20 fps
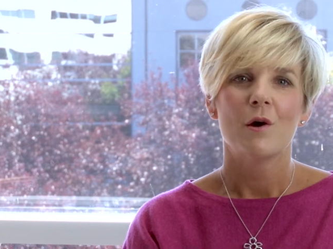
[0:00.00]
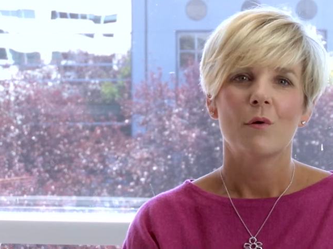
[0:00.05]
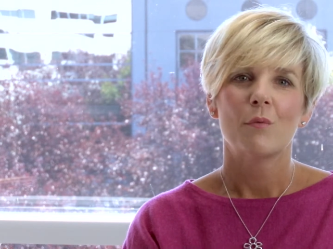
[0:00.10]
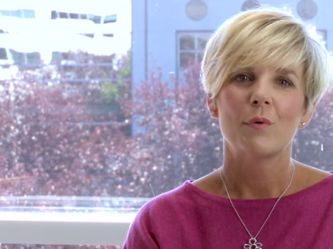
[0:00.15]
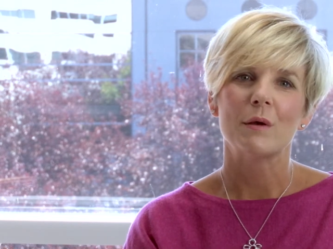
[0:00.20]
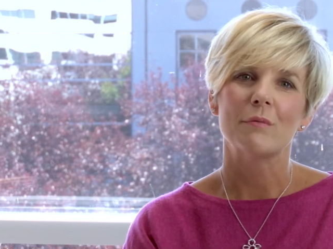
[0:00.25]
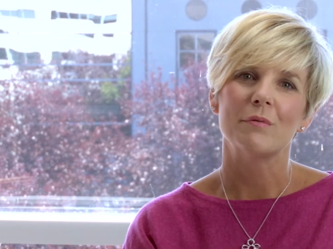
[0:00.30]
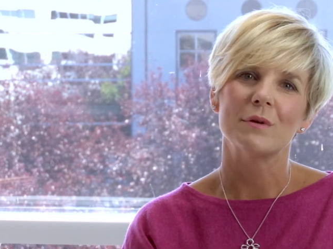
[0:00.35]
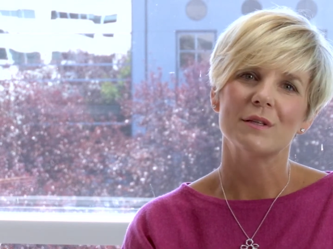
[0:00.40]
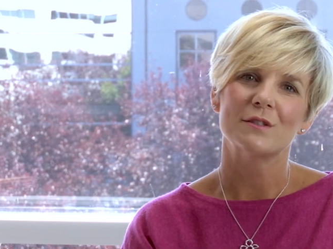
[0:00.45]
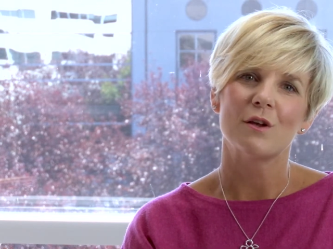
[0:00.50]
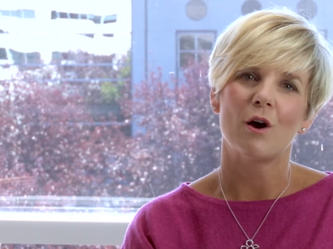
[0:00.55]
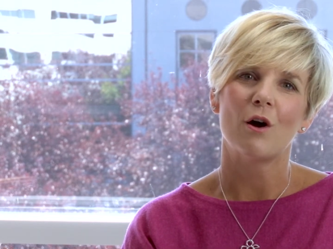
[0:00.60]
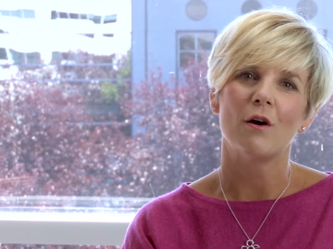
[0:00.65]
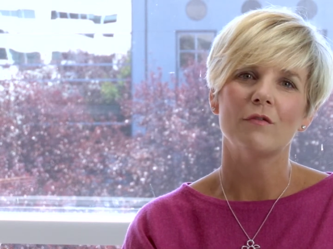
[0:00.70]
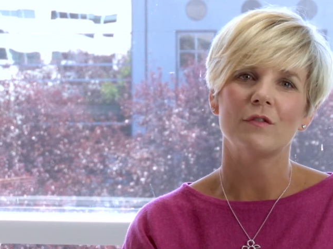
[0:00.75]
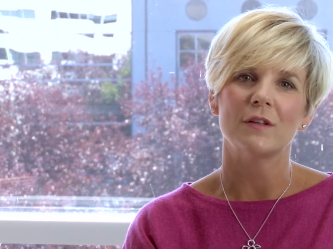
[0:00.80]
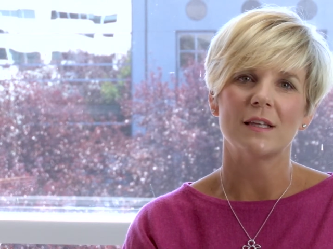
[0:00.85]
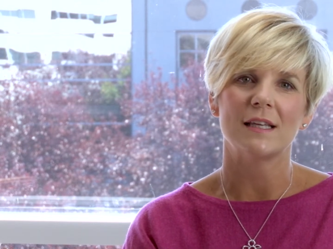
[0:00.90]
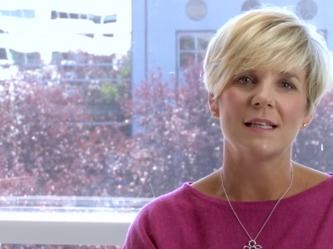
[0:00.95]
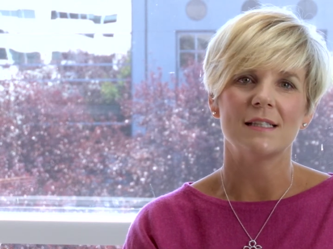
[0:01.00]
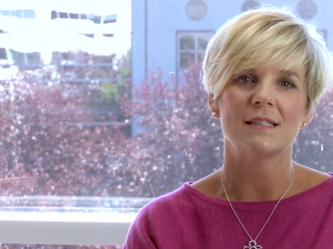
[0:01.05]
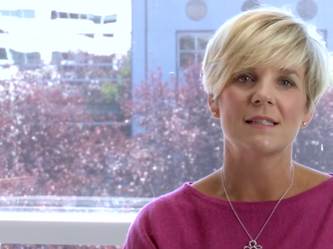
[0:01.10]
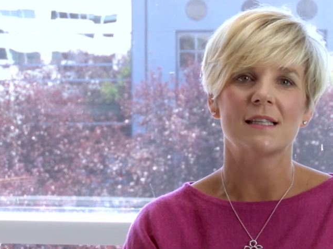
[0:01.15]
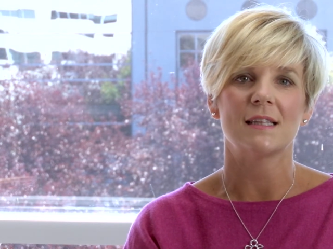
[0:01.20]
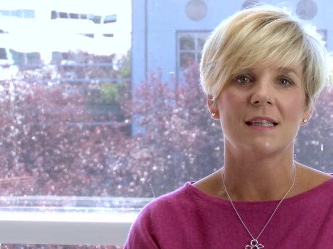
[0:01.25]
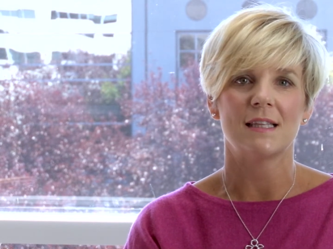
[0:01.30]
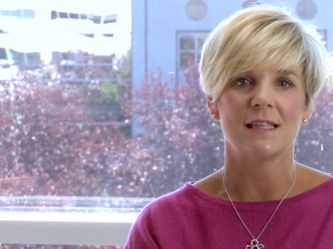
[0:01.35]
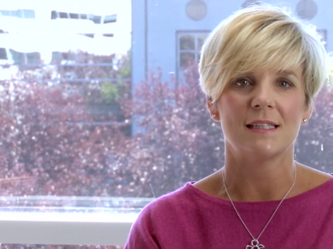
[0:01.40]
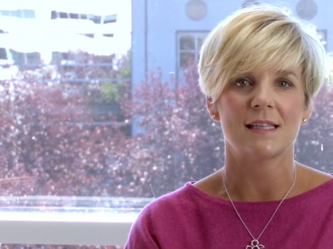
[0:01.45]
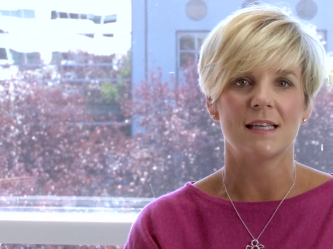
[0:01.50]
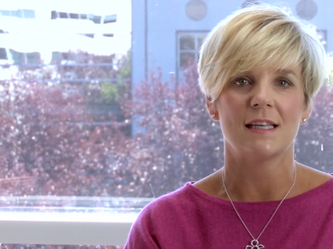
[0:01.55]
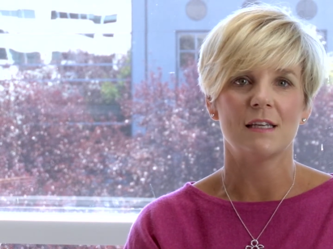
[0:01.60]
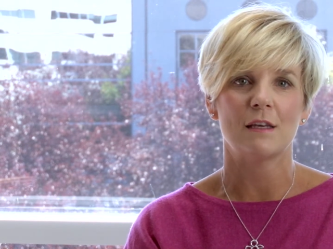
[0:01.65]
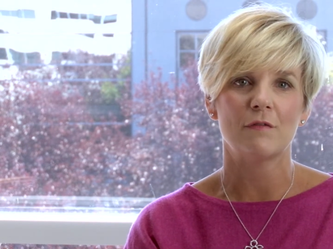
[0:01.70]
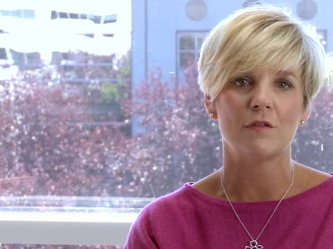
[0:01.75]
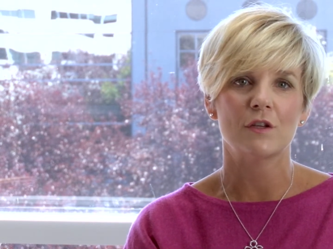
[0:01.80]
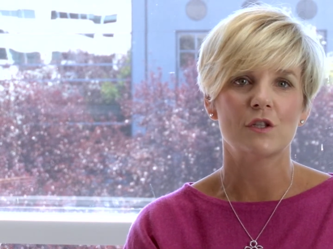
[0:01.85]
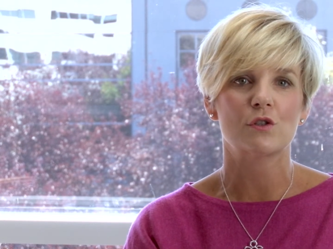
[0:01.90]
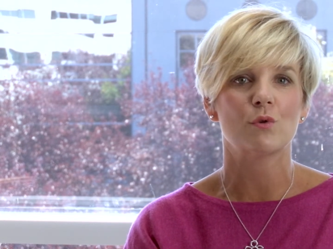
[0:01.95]
we resolve liens in these
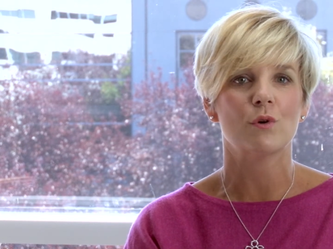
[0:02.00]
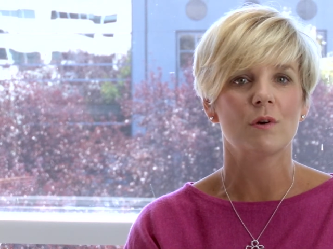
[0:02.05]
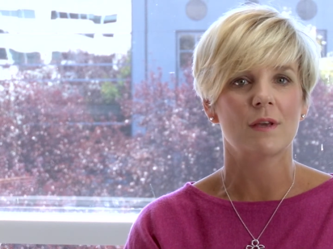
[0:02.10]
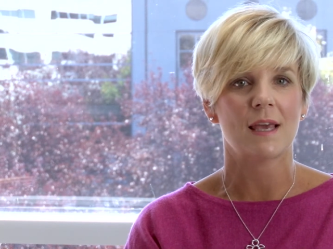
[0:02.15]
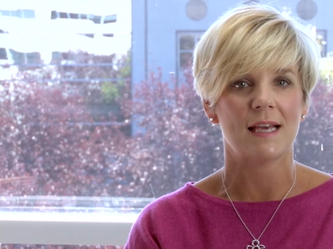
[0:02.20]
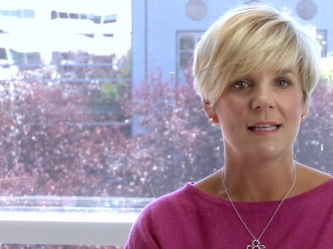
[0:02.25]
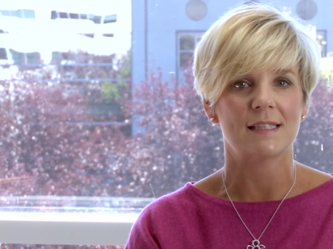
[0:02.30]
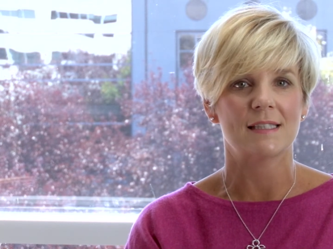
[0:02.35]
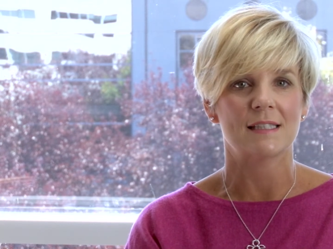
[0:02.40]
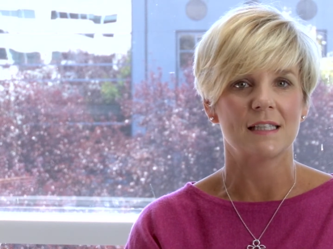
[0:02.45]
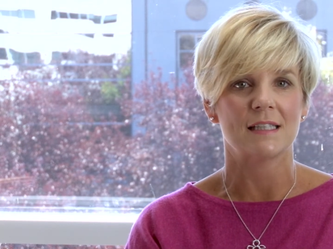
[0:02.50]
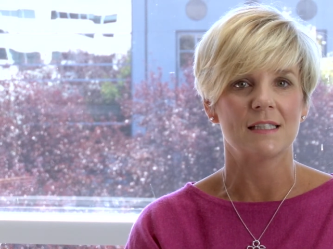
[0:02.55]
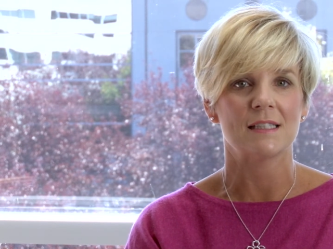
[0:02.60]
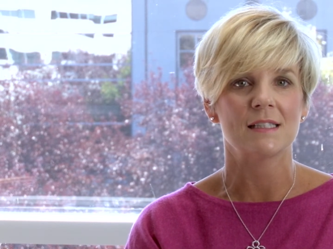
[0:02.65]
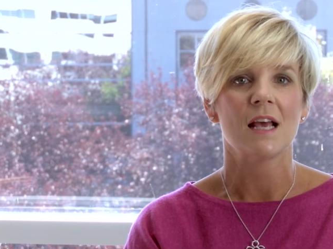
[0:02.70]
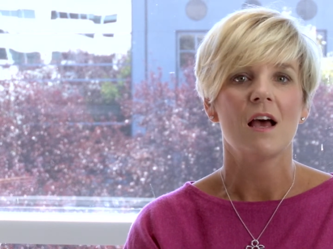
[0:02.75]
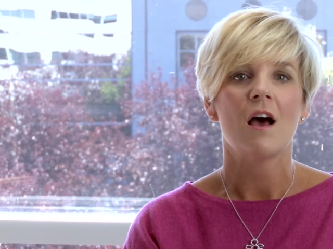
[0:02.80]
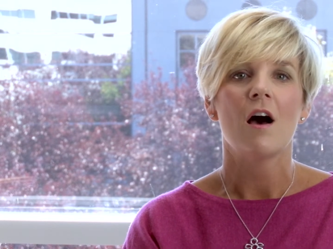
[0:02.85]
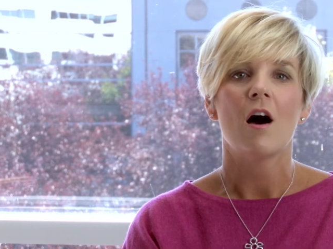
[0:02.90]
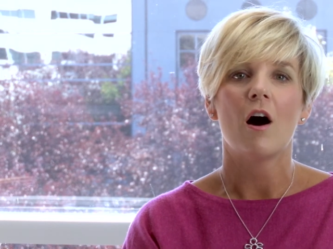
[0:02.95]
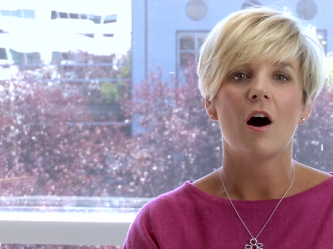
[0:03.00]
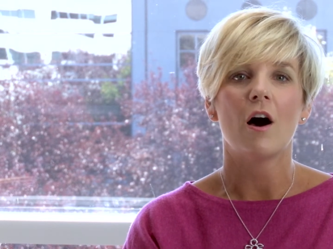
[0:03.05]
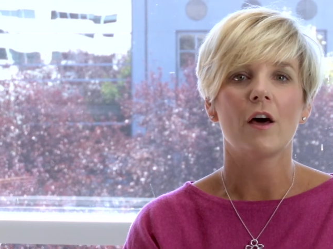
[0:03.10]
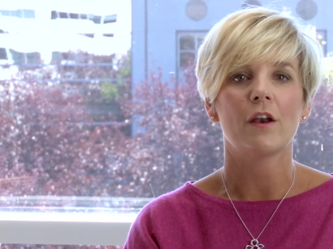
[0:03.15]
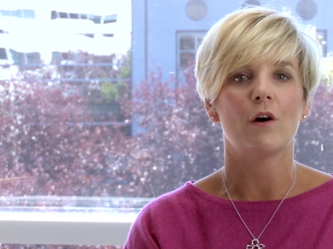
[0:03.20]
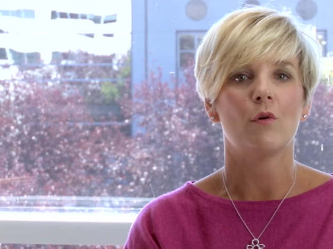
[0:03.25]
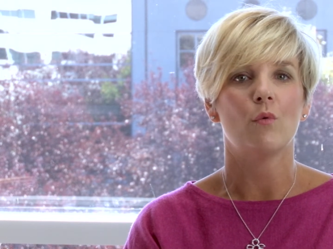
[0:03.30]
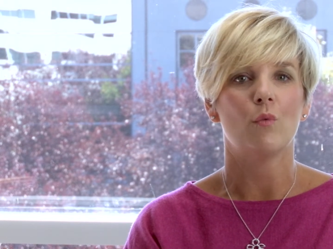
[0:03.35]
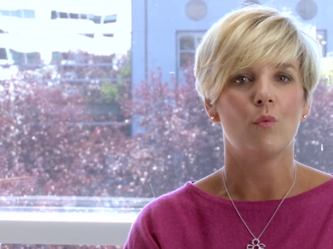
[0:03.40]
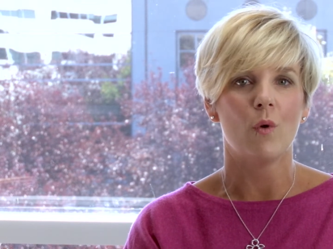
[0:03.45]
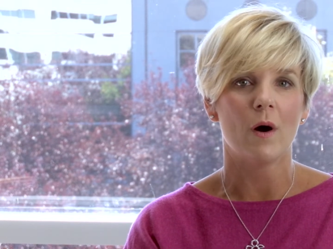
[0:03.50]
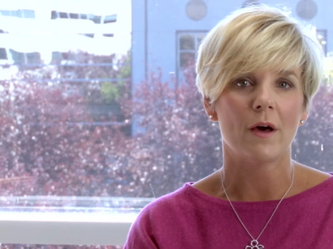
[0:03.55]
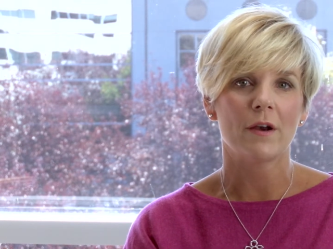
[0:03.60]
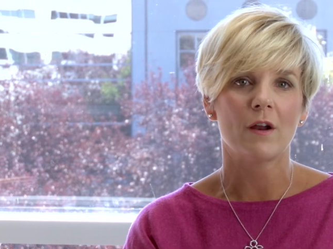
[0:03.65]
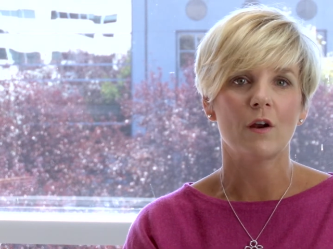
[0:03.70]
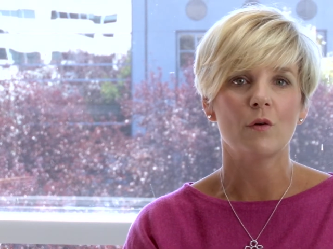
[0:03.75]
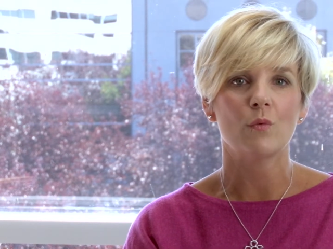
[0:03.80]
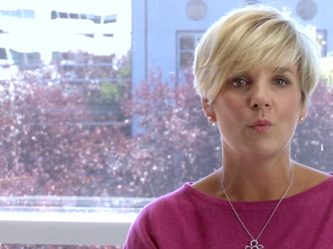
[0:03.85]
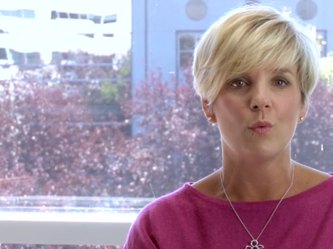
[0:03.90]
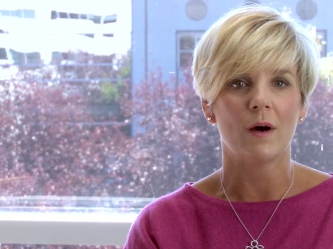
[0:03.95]
individual cases on a
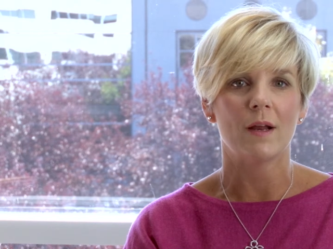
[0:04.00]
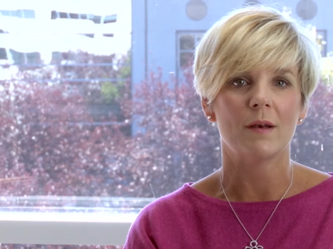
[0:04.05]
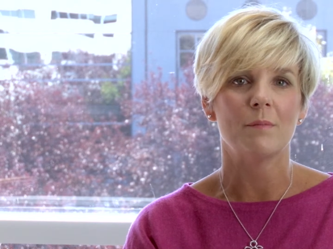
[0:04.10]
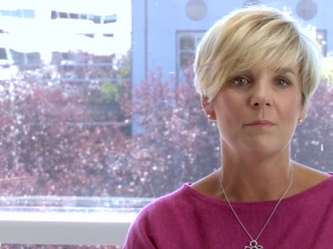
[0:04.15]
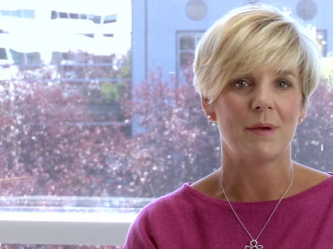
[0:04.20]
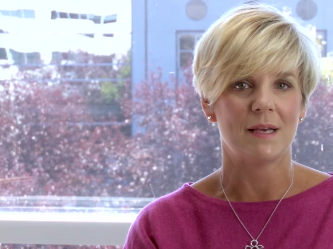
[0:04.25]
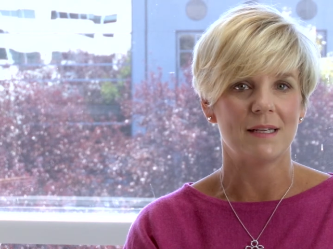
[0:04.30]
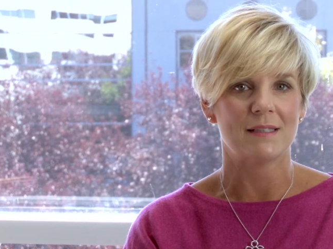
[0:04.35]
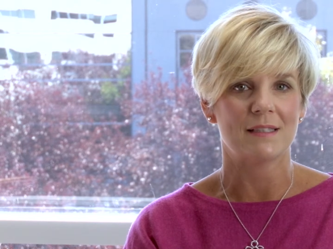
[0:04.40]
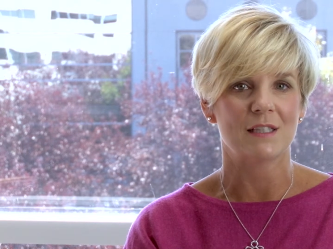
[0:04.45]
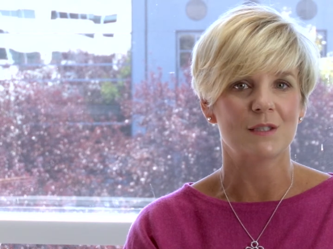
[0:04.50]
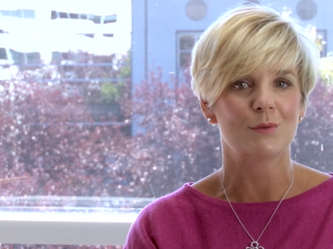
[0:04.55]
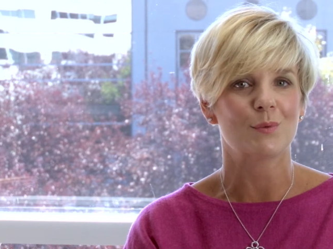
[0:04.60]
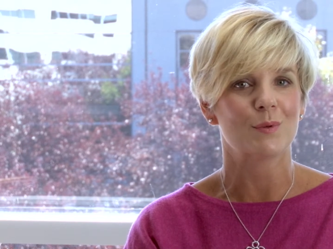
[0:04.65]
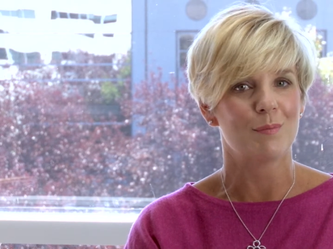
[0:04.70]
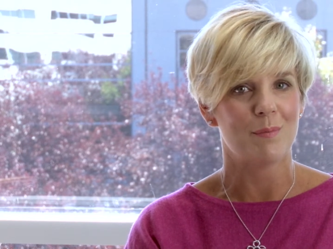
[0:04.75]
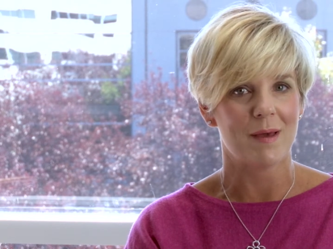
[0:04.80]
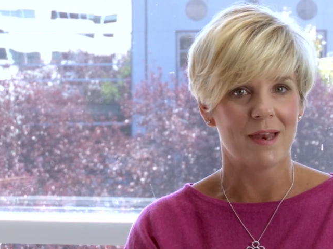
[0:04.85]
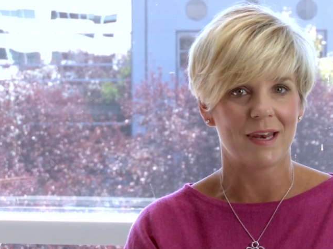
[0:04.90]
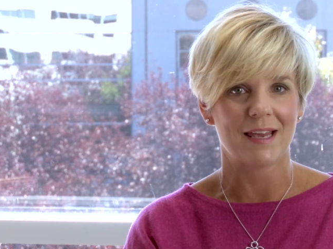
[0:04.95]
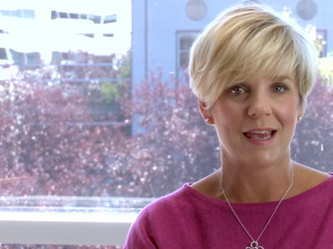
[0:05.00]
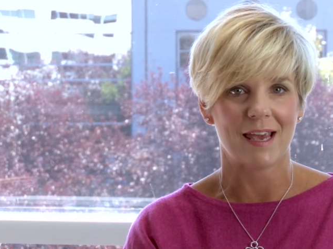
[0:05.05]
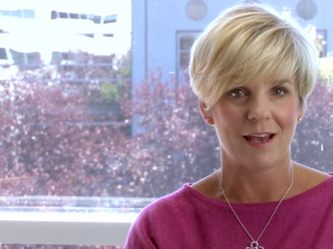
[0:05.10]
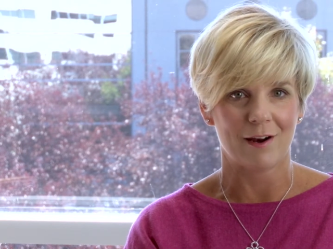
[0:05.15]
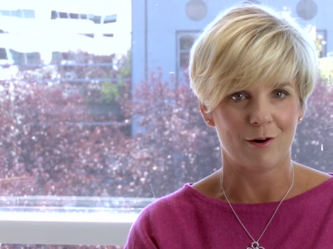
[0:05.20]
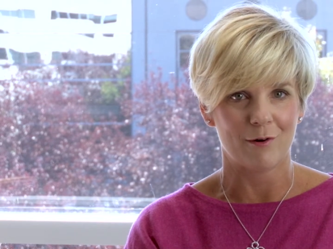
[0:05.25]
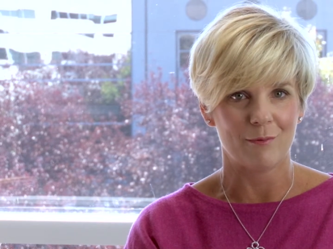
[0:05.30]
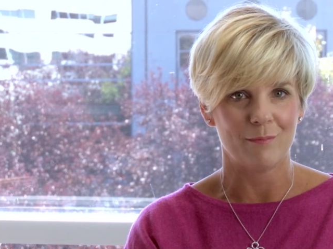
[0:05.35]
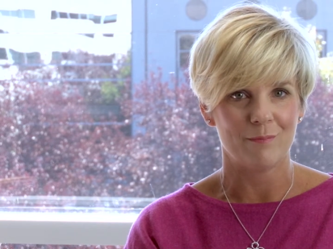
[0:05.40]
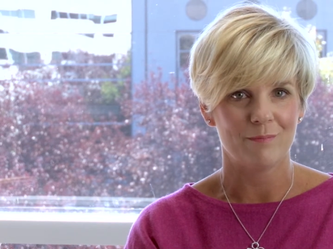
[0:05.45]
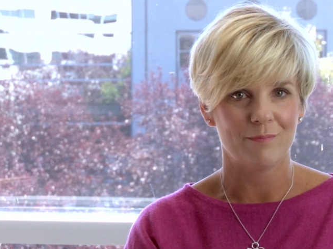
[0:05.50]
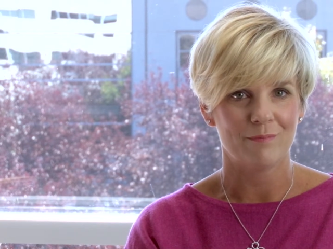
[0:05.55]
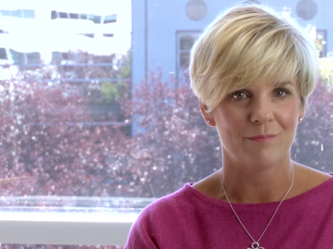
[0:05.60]
one-on-one basis with Medicare.